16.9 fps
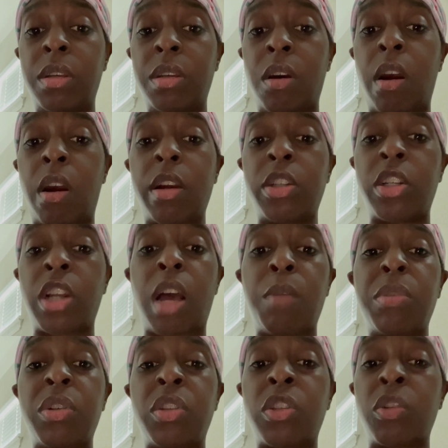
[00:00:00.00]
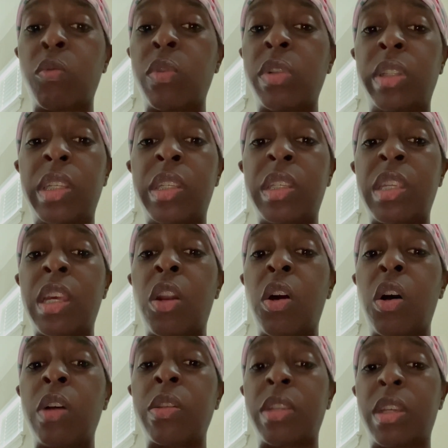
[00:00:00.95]
our job is to release that
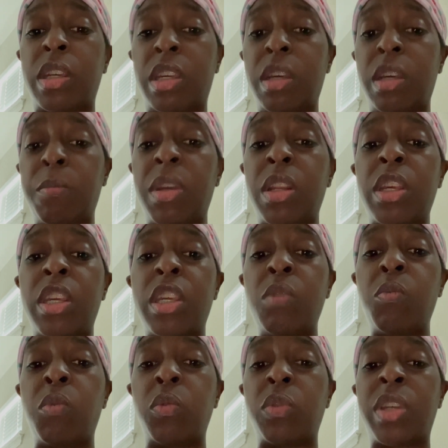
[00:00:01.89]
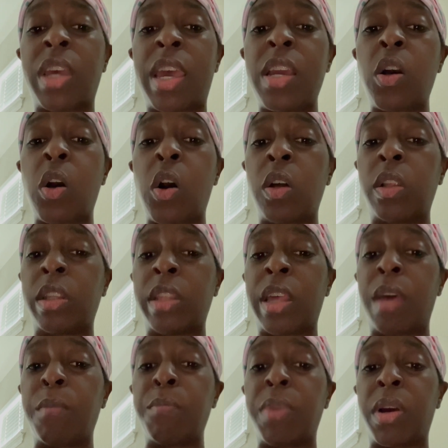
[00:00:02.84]
all to Him, and He will take all of
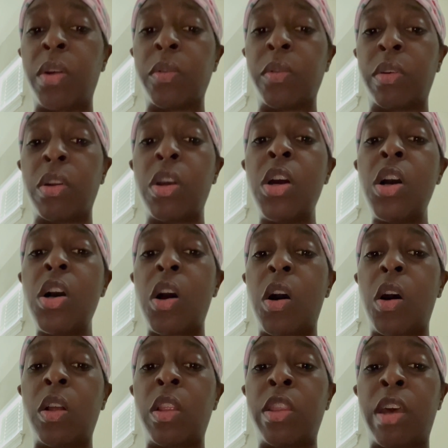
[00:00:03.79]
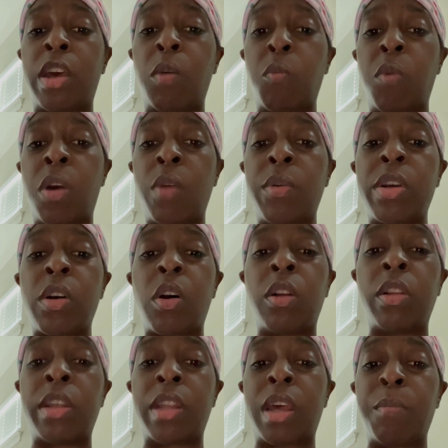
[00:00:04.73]
that burden, all of that worry,
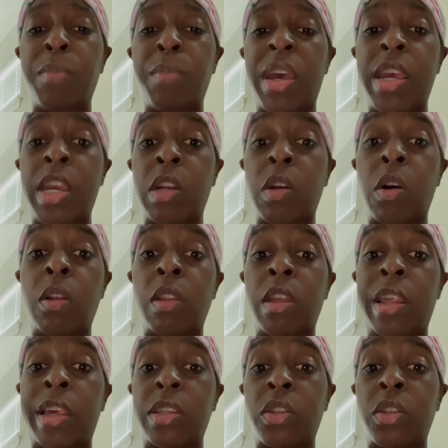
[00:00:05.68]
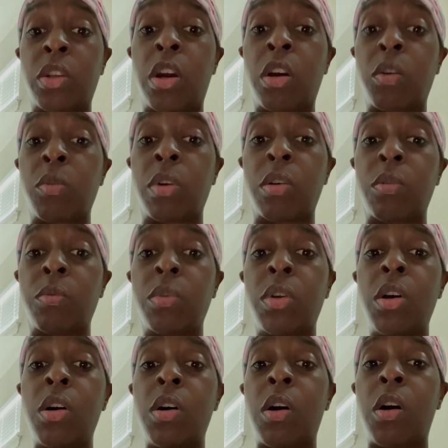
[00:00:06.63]
all of that pain, all of that sorrow,
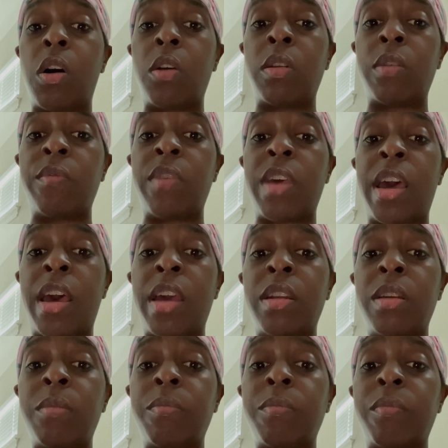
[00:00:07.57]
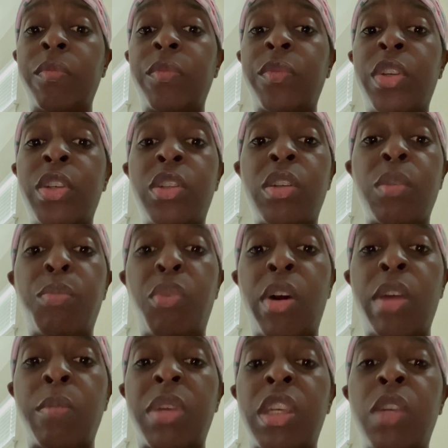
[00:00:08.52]
all of that
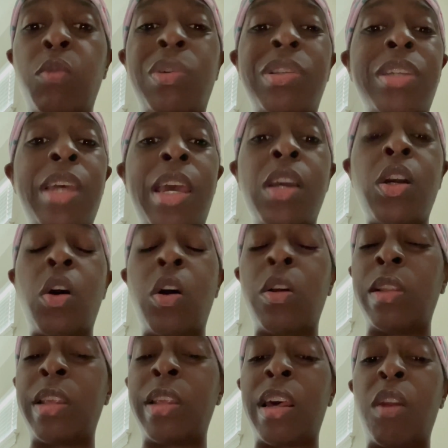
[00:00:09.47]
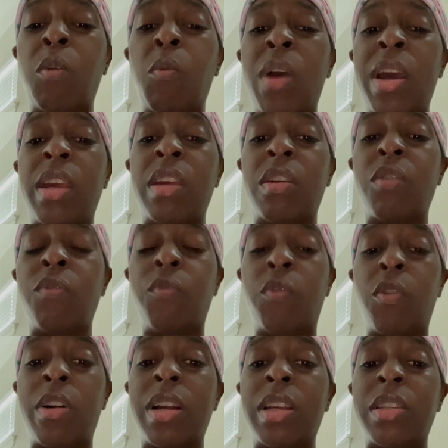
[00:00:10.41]
disappointment. He will take all of that away
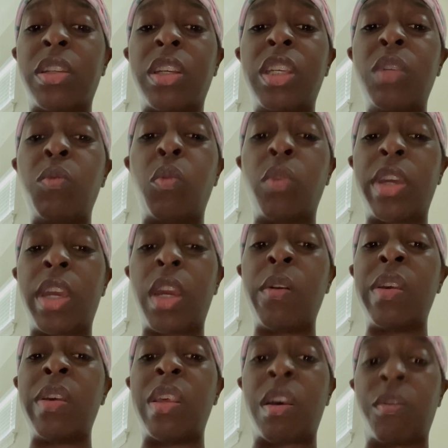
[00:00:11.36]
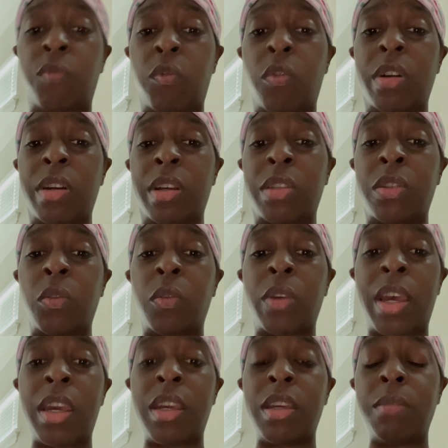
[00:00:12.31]
for us, and He will carry that for us,
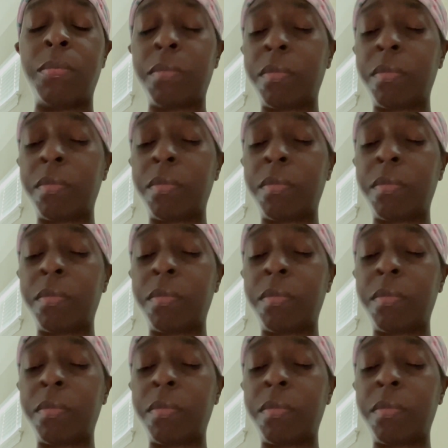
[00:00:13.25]
okay?